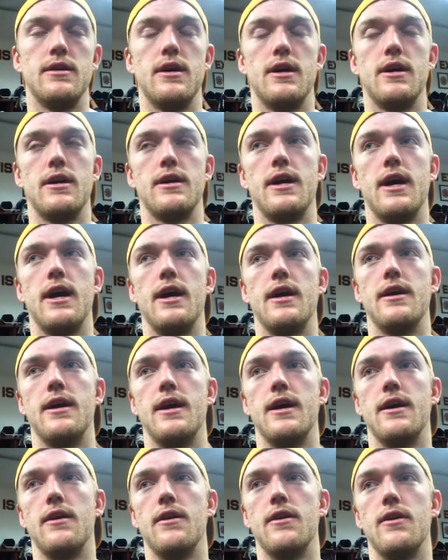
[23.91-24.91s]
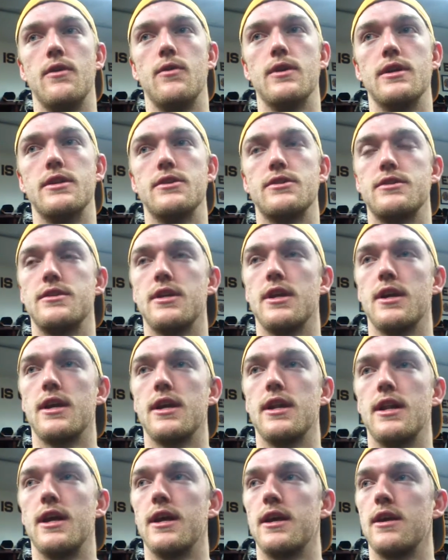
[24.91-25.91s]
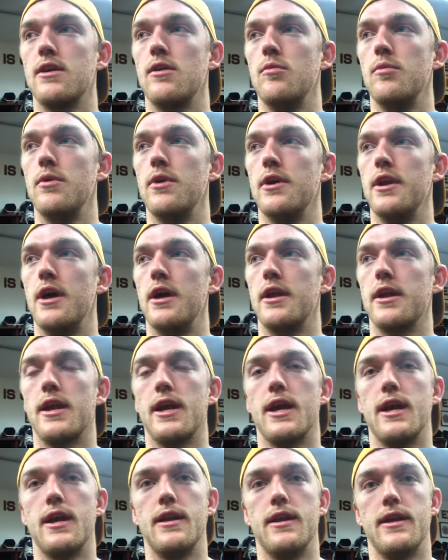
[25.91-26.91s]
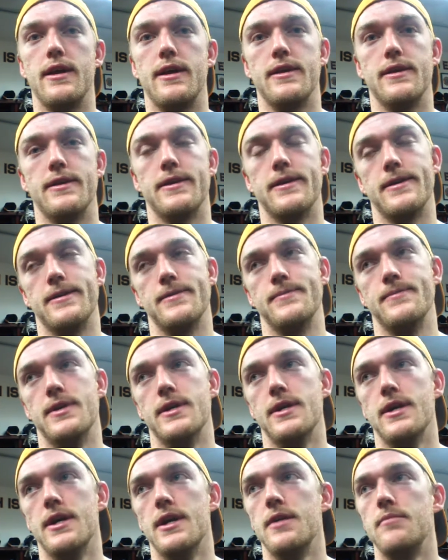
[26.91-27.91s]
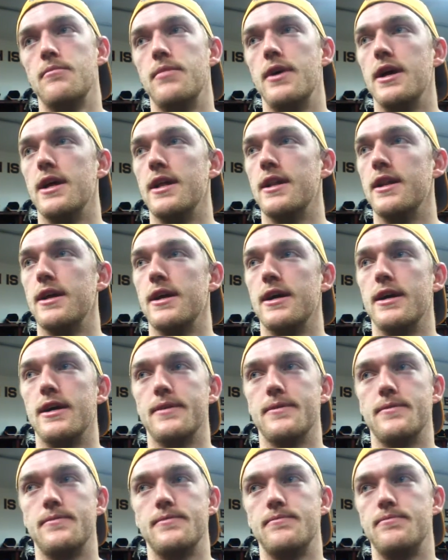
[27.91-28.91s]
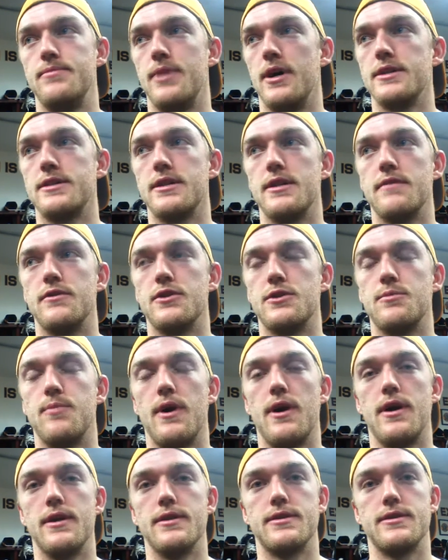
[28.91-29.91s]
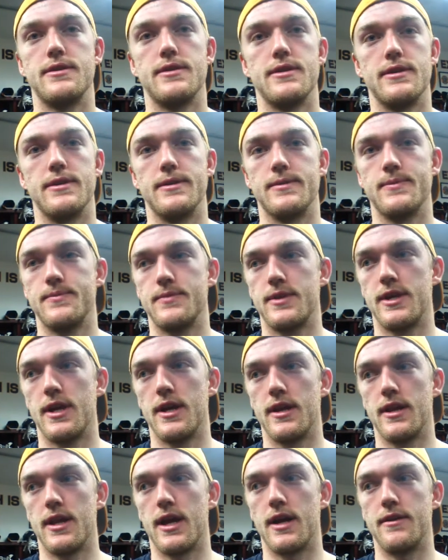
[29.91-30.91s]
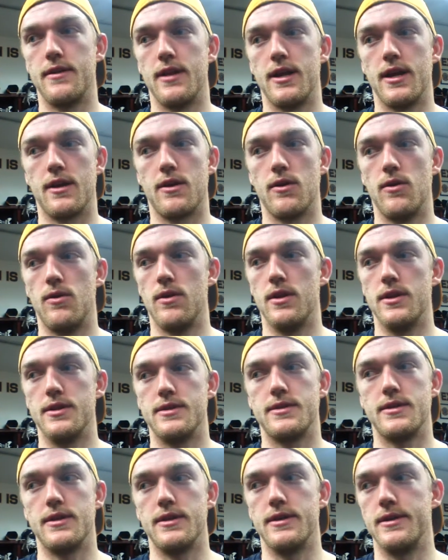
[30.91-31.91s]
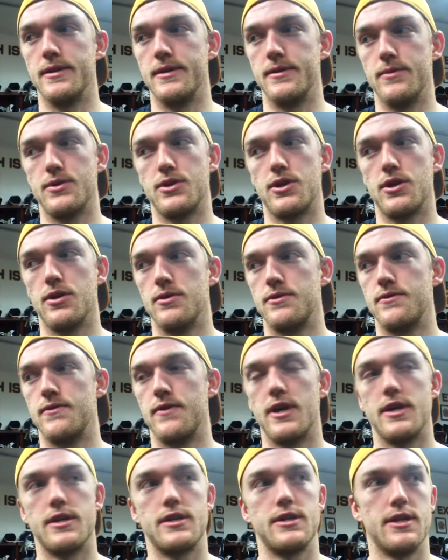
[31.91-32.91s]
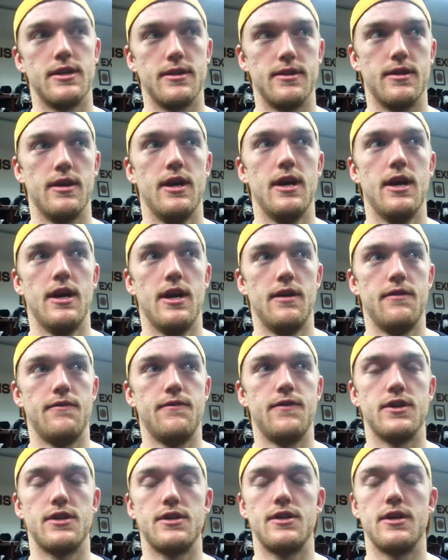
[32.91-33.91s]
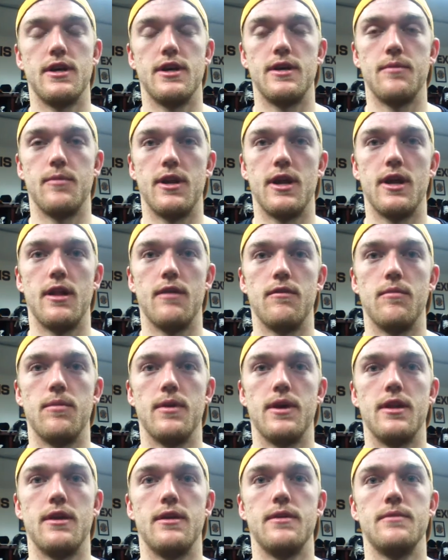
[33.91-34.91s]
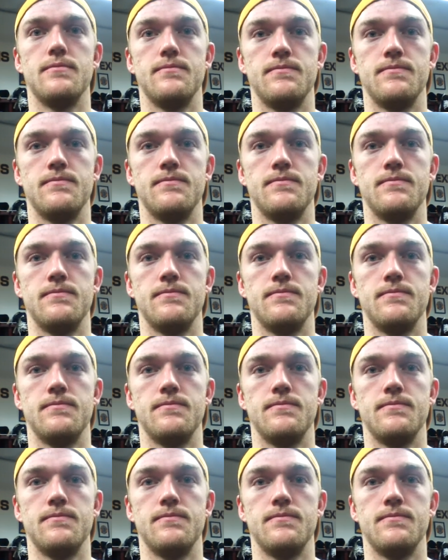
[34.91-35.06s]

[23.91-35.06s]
I, I don't know. I was just thinking like, oh boy, not again, and. Uh, but uh, positive response, uh, getting that big goal, uh, it was huge for us. And Fish uh, made a hell of a play there.